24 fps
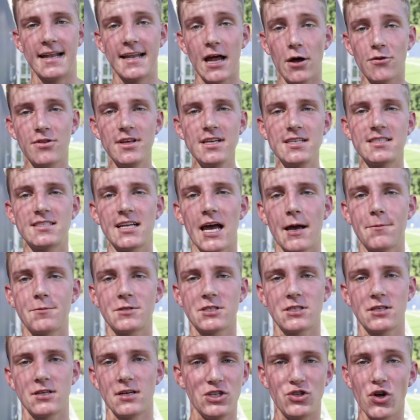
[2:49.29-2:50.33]
And now these
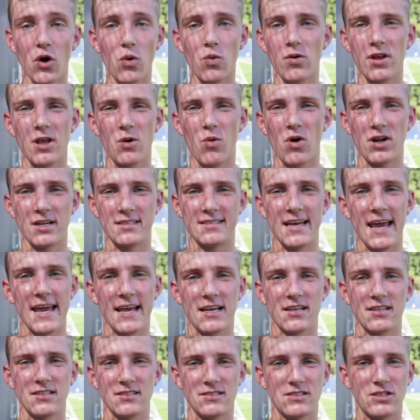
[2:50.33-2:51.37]
steps, you don't really want to
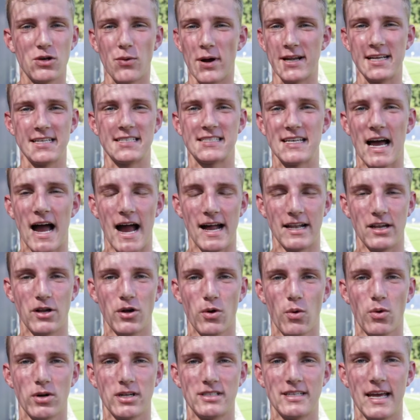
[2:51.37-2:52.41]
take to any side. You
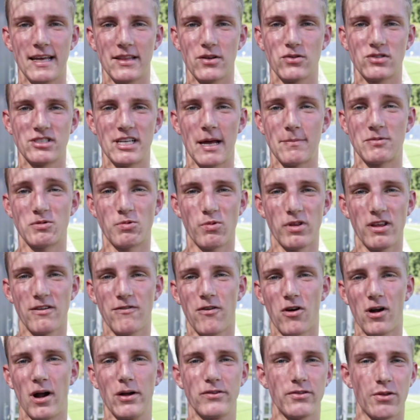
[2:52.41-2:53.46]
don't want to take those steps really
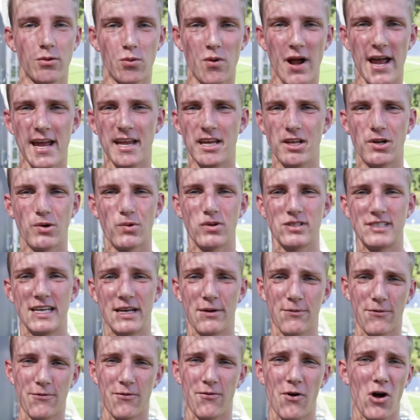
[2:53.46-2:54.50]
far out to the right. You don't want
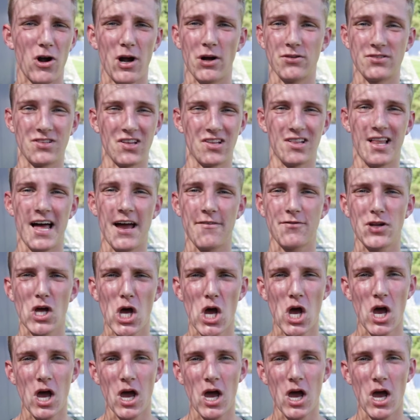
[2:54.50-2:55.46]
to take them far out to the left.